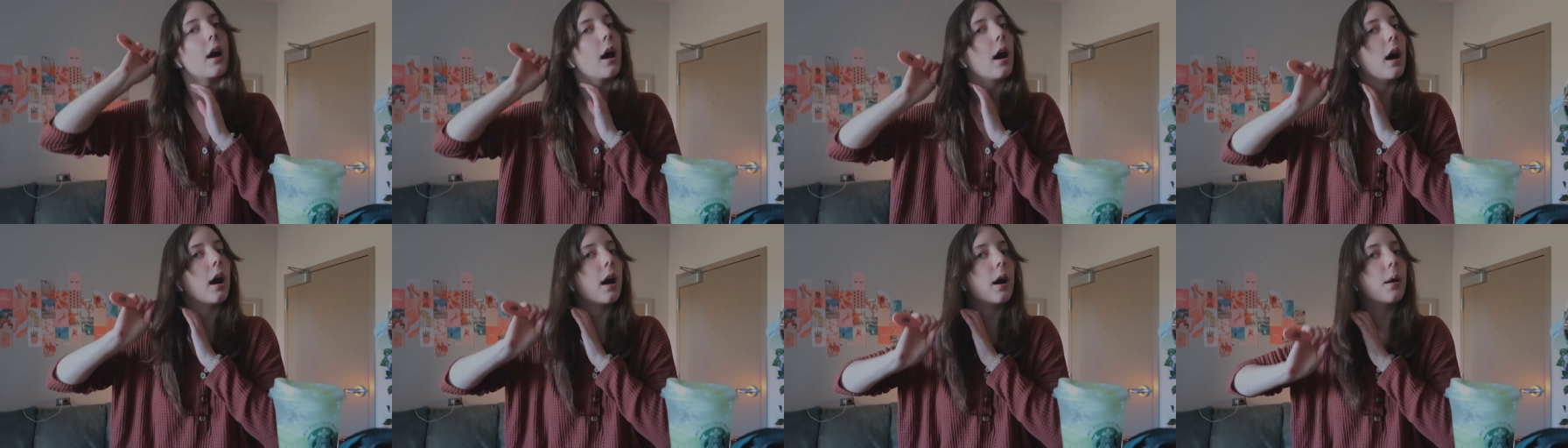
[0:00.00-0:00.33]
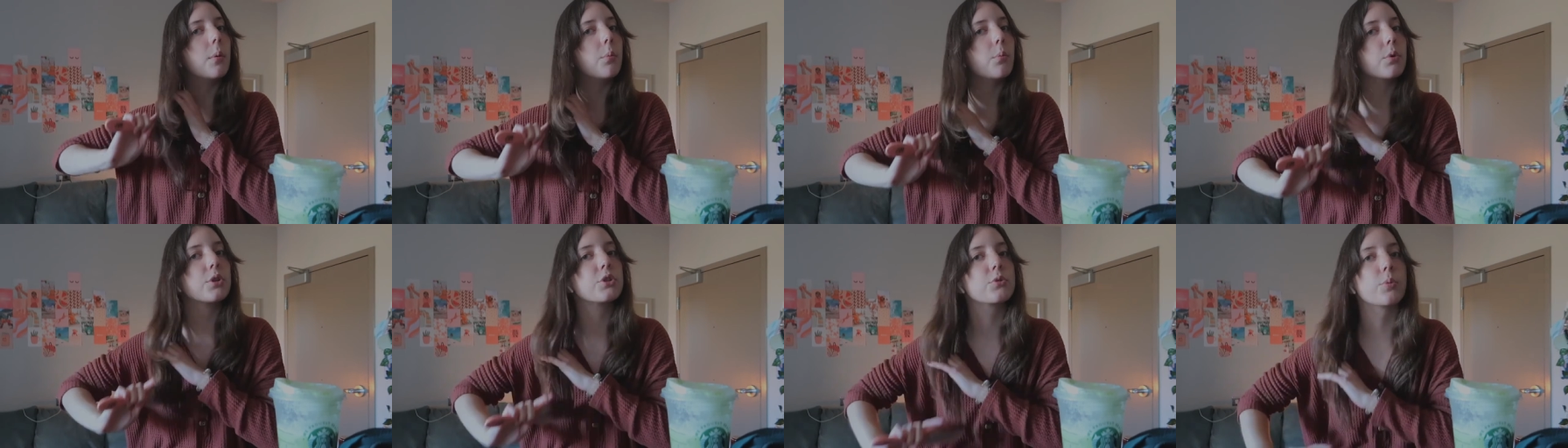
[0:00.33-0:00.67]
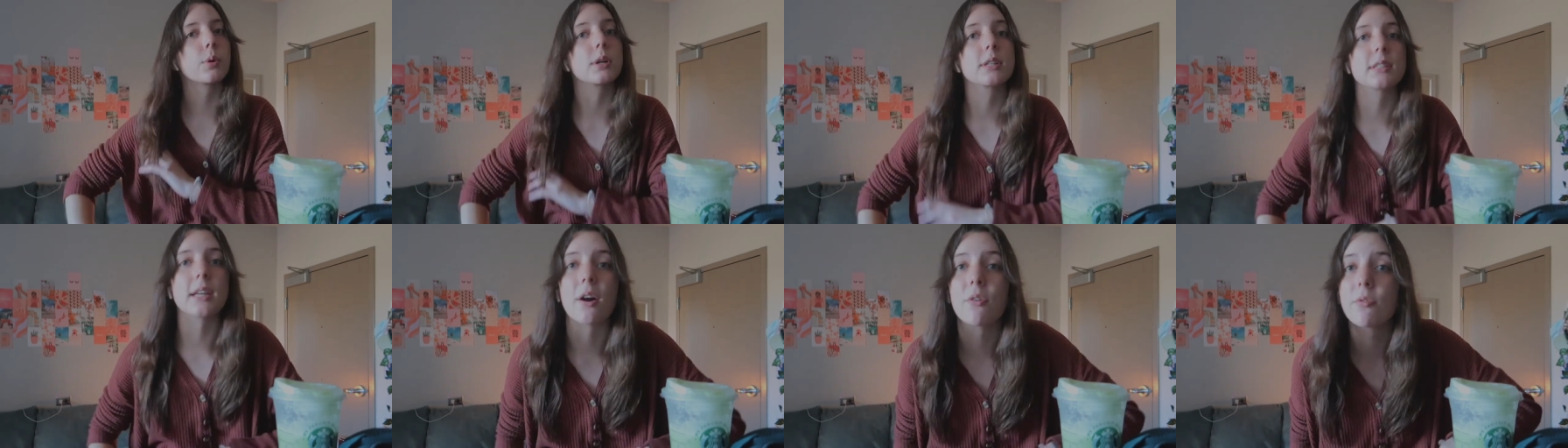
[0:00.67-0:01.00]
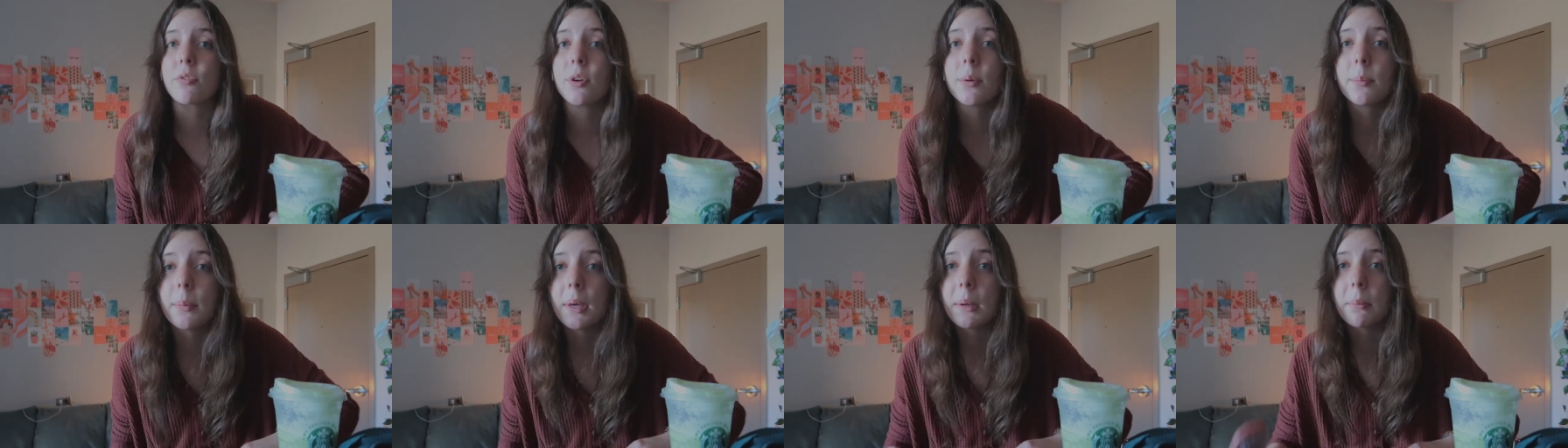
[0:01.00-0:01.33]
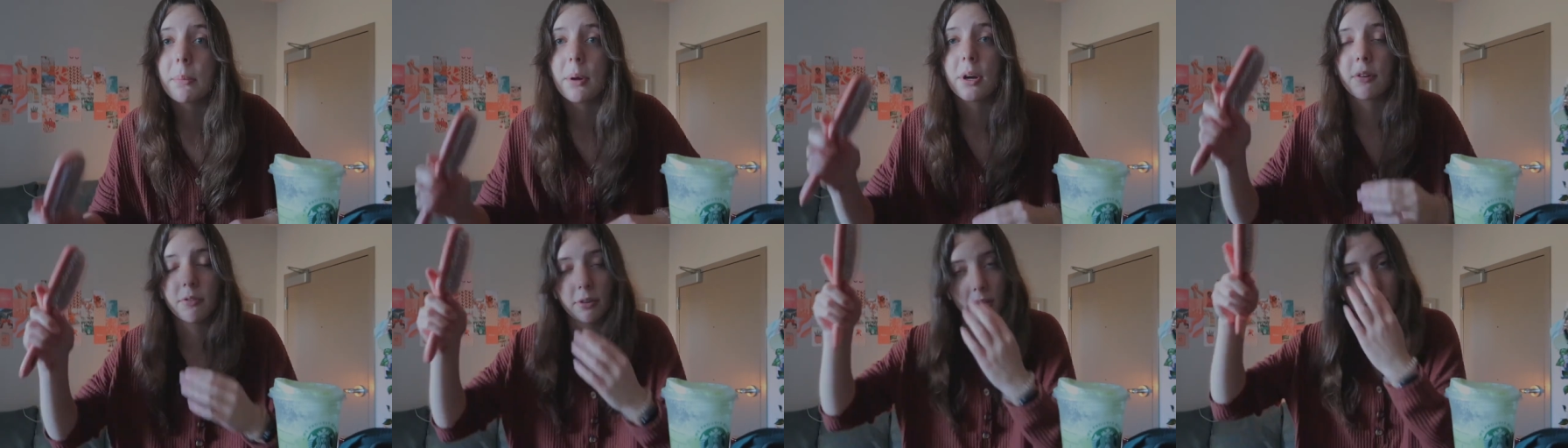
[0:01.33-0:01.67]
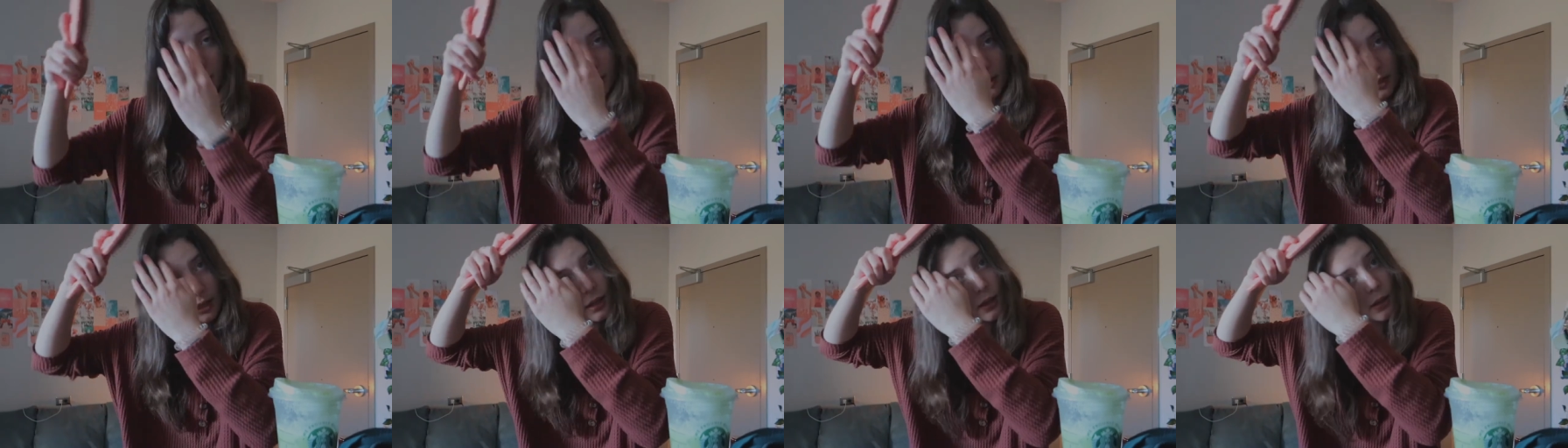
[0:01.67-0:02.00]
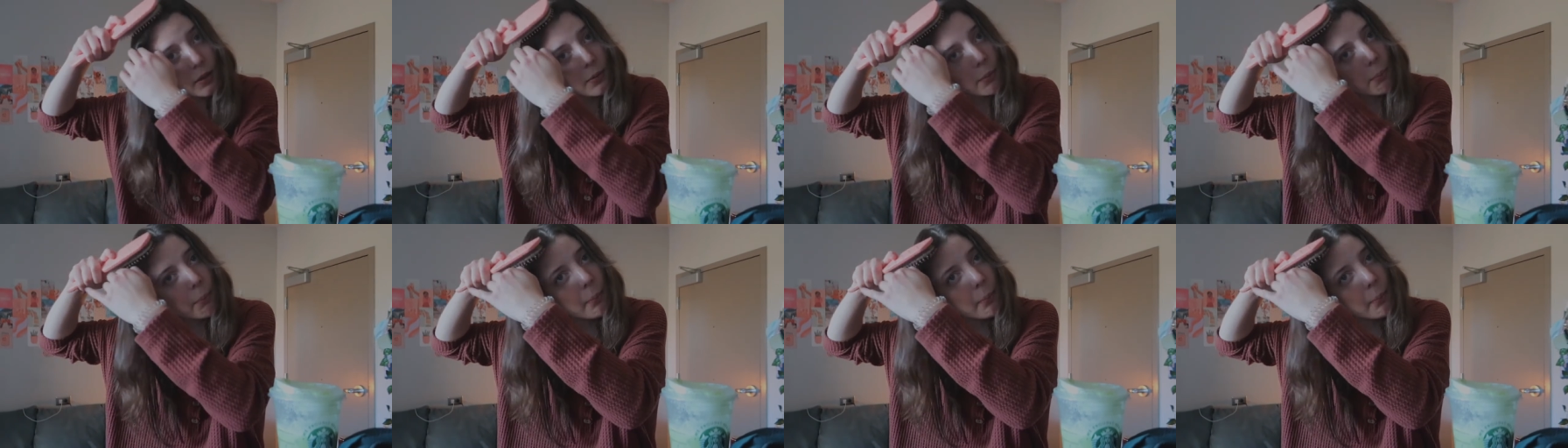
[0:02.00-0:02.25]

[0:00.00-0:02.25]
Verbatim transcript: Um, which worked out for me perfectly.